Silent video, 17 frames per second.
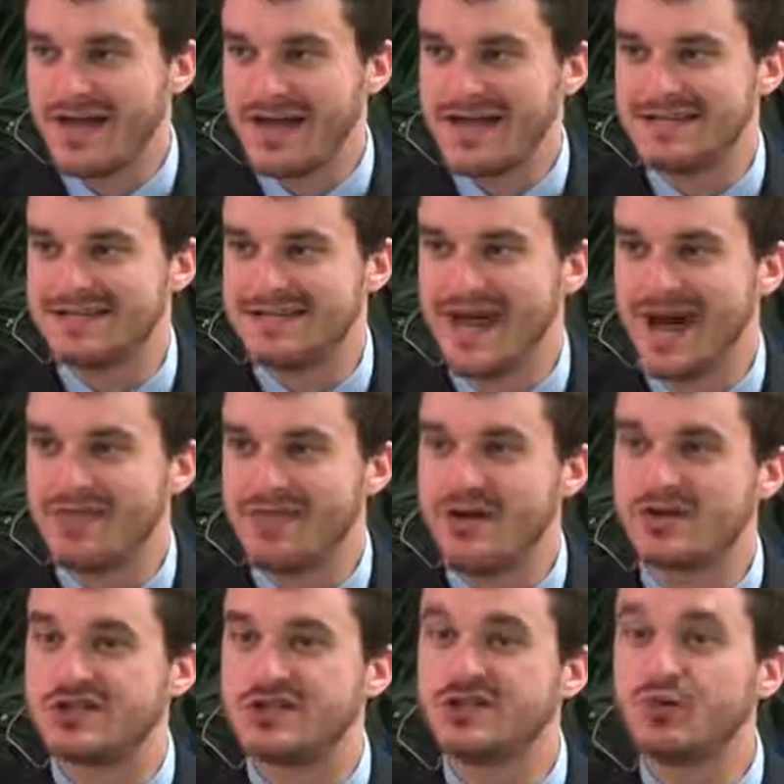is that
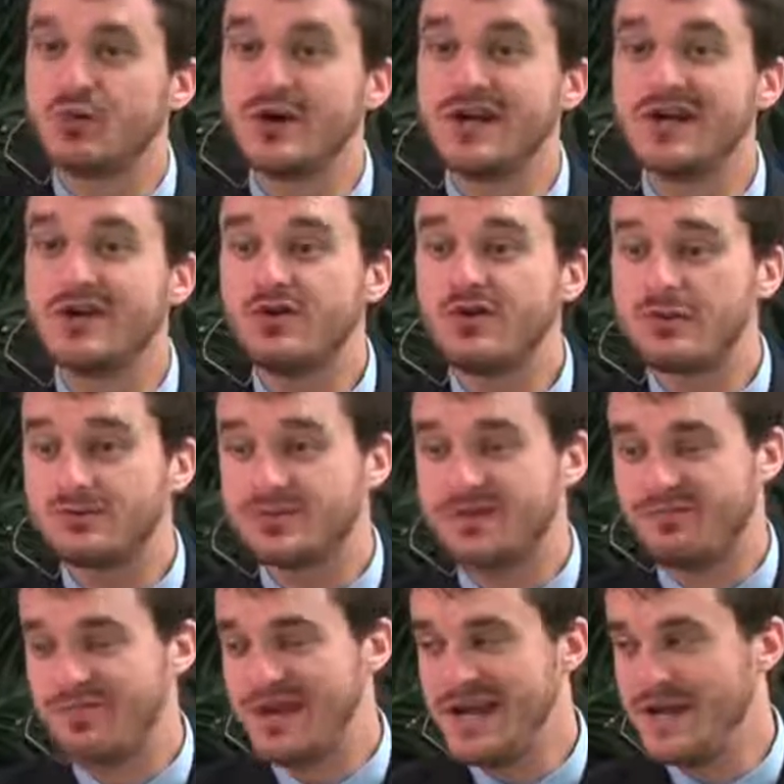there's 3 groups
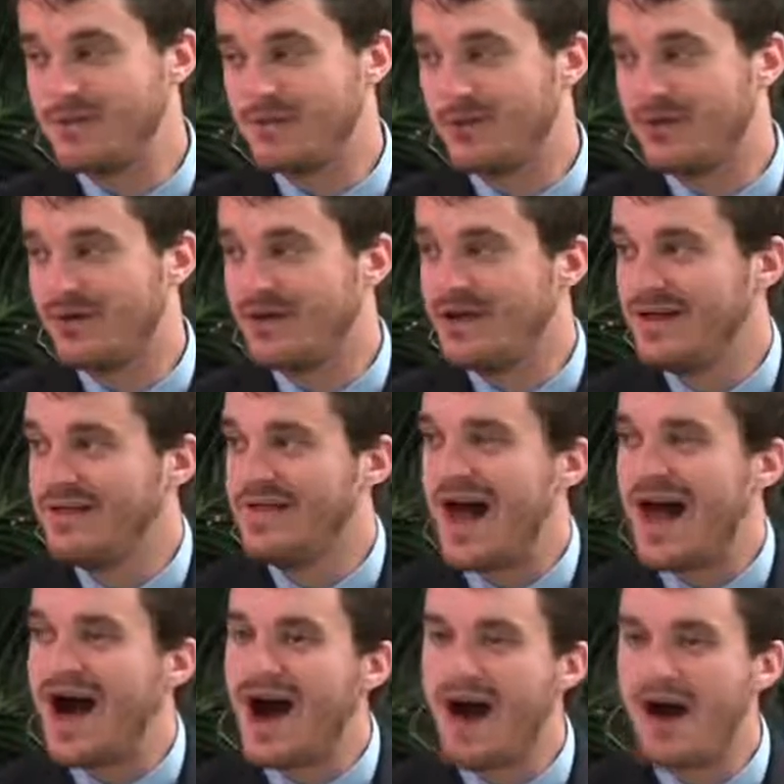of people
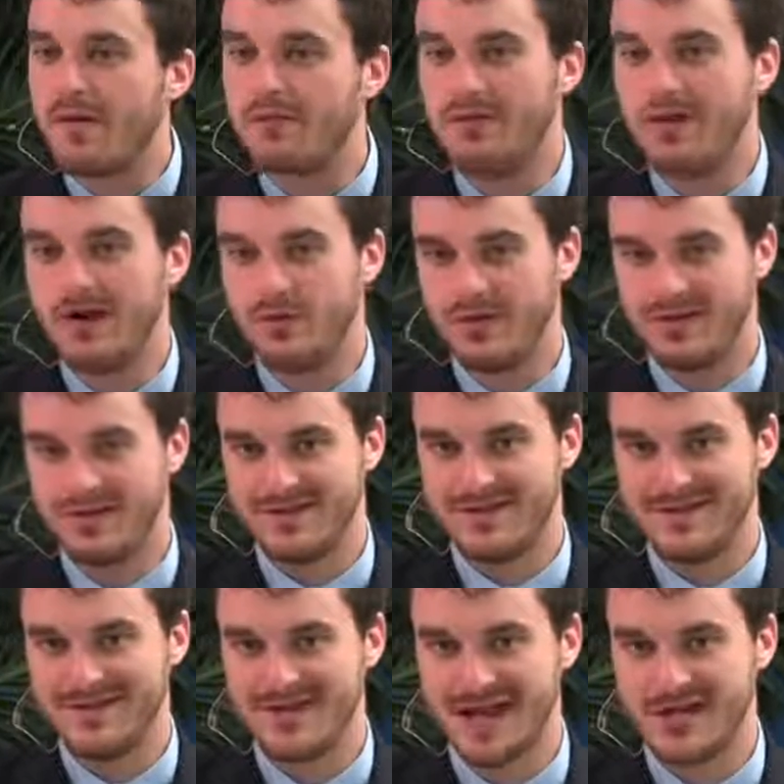that operate within
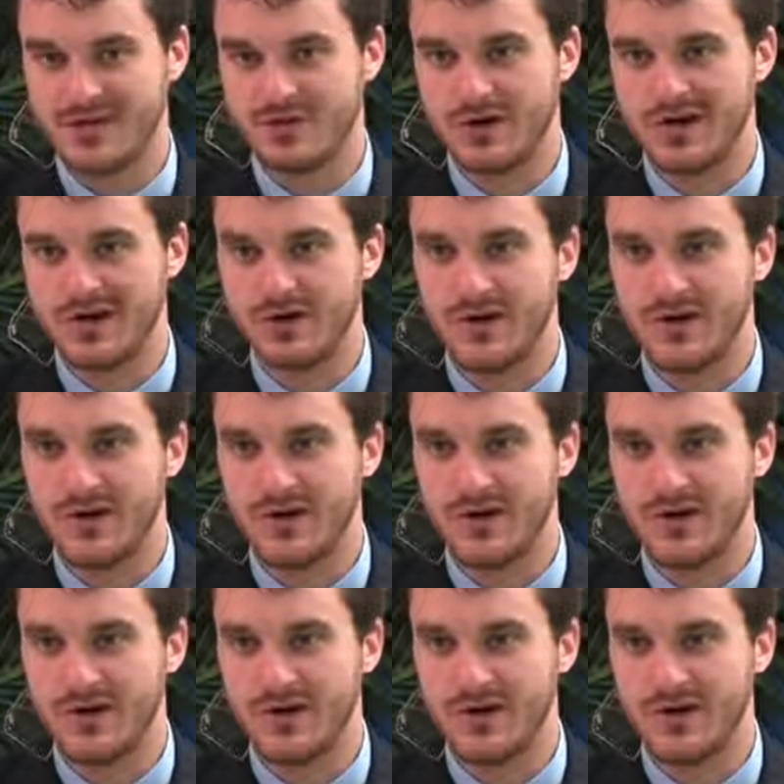the sanctuary.